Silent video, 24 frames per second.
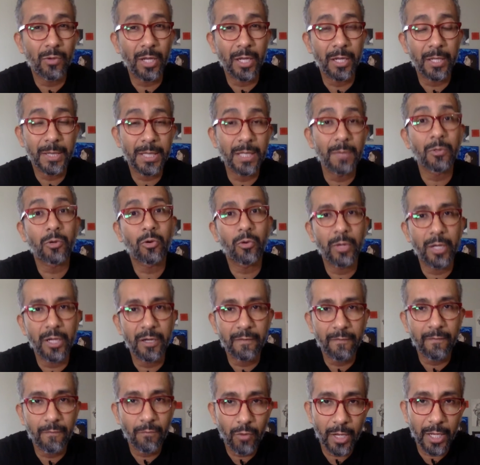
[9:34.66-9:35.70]
in some
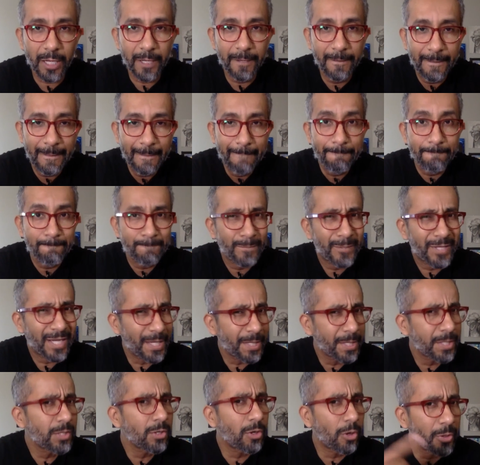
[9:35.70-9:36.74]
creative way,
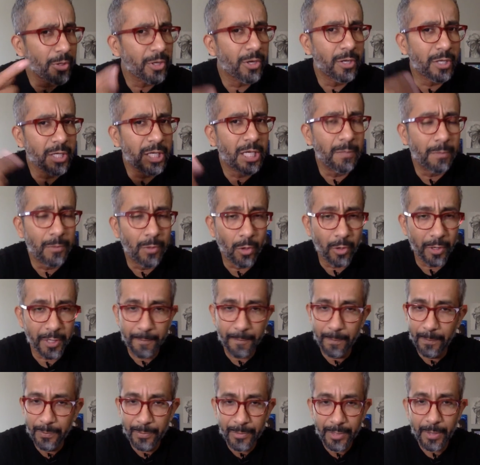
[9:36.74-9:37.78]
chances are they're going to keep going.
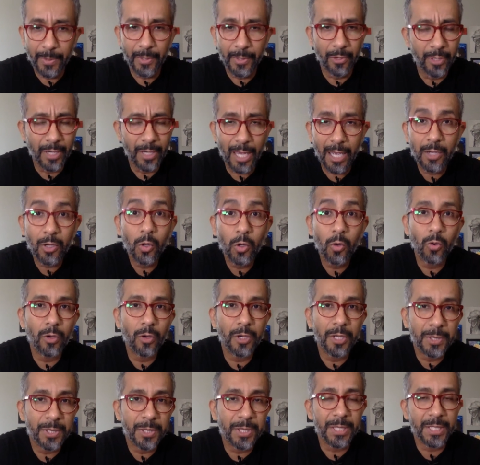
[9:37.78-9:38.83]
They're not
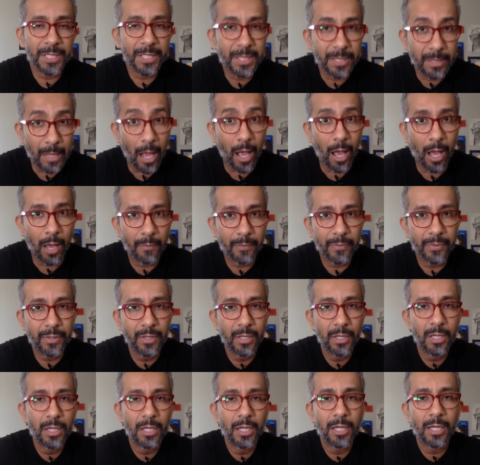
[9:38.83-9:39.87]
going to stop.
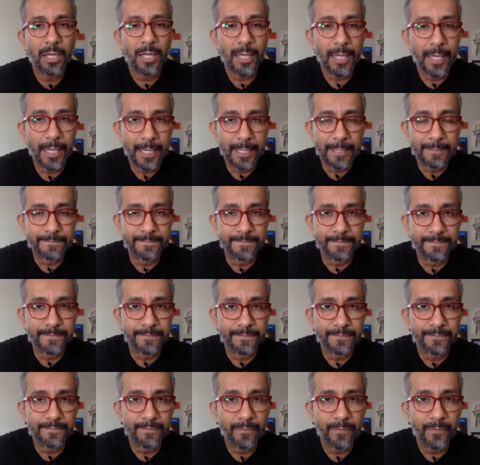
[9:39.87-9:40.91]

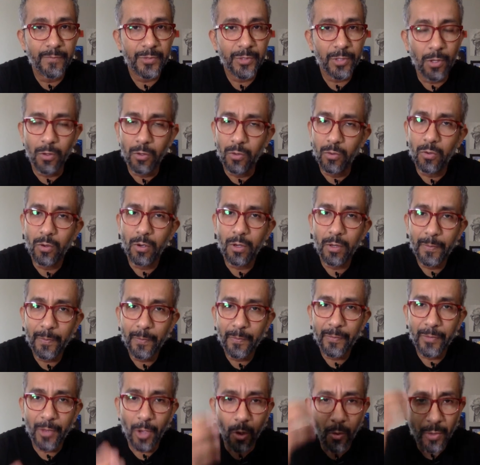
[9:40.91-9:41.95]
So
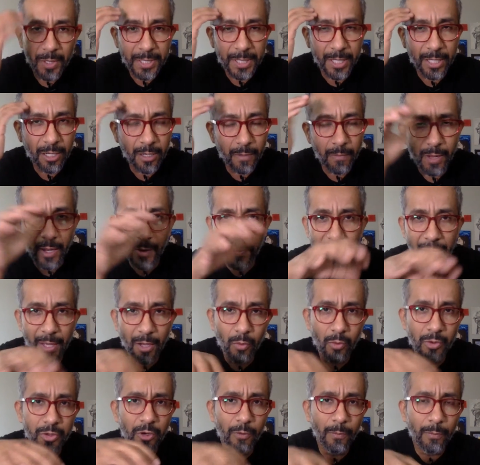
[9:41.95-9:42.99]
always think about
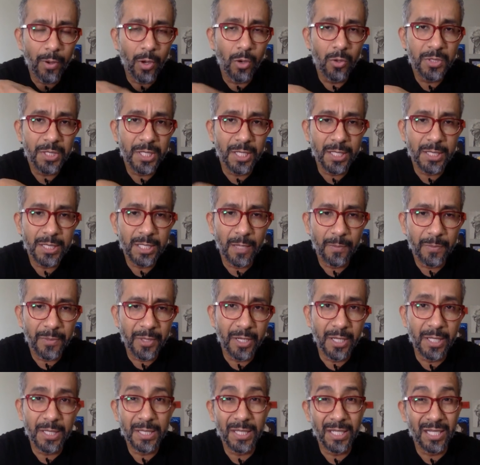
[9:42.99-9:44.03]
that when you're posting
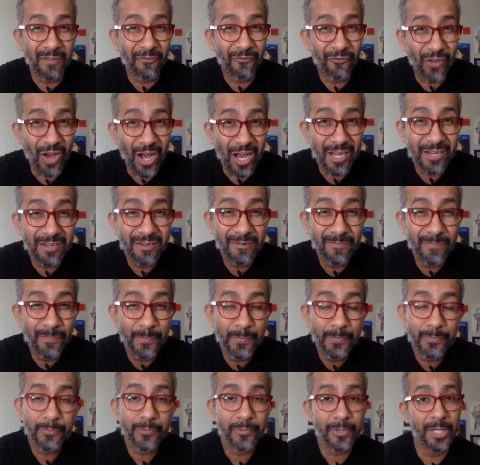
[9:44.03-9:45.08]
something. Is it fun?
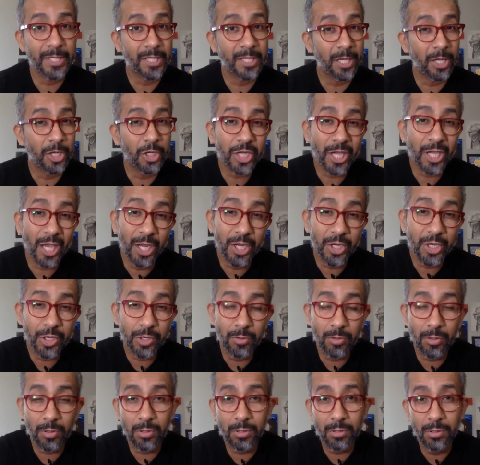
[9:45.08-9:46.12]
Is it
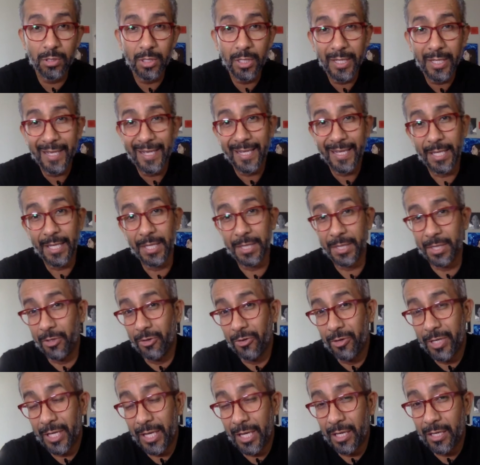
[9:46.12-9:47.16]
educational? Is it
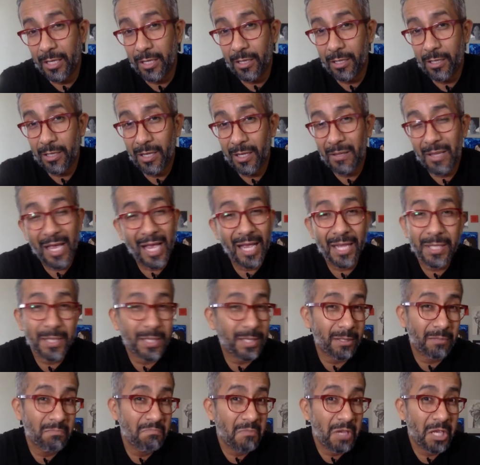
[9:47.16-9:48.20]
entertaining? And
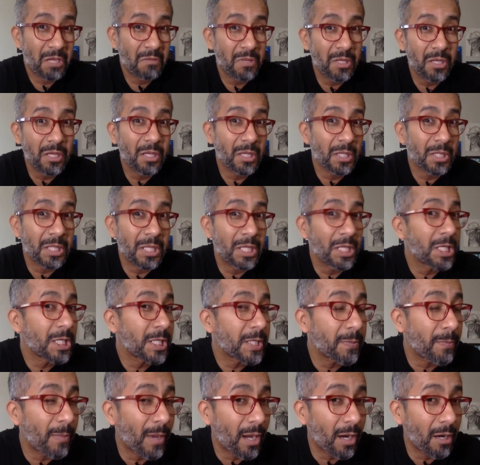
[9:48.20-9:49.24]
last, maybe, is it
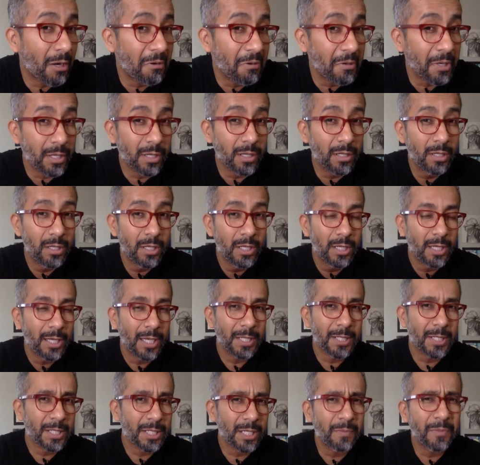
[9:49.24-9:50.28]
inspiring?
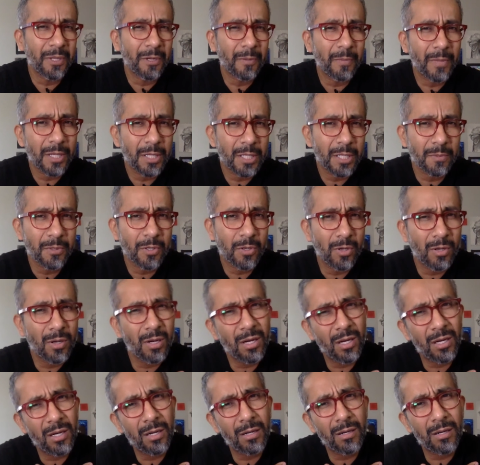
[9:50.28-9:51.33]
Is it something that makes them
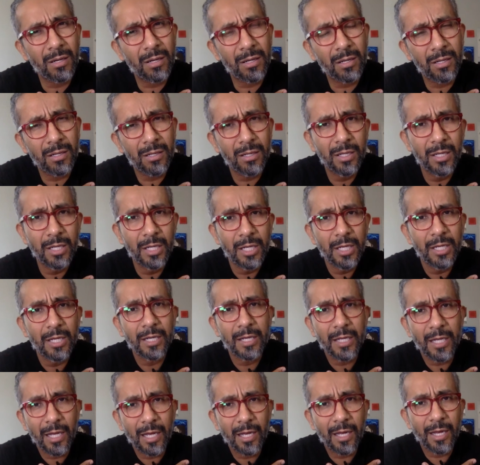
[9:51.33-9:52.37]
go, oh,
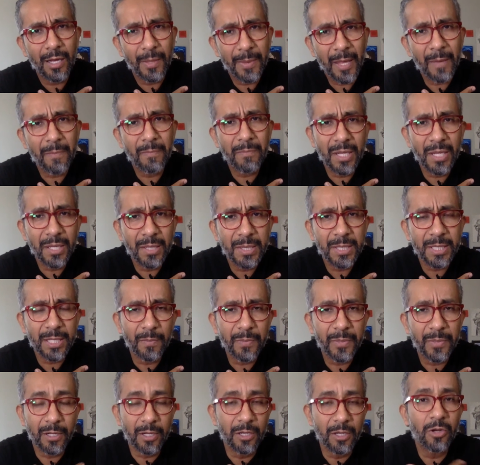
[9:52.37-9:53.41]
that means
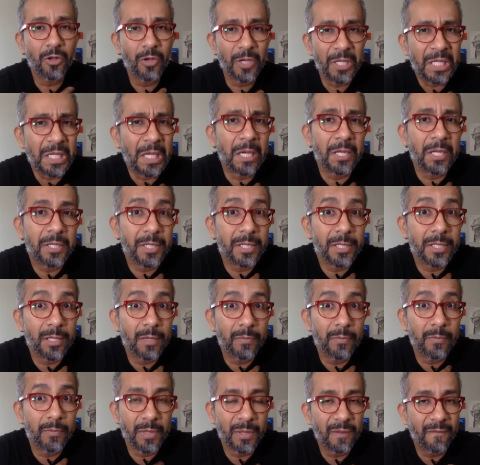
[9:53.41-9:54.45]
something? You know, it touches
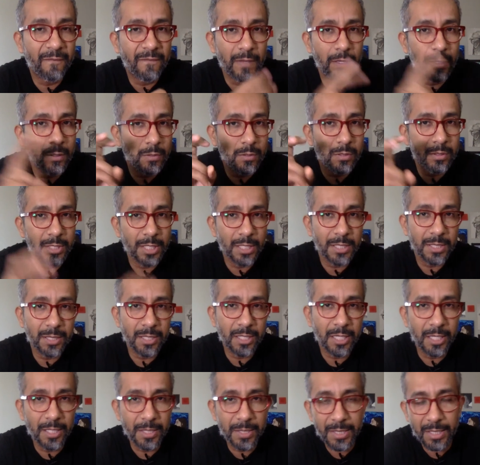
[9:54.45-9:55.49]
them in the feels, as the
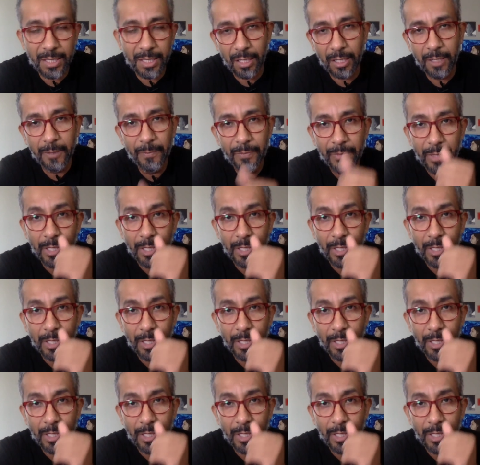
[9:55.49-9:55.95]
kids say.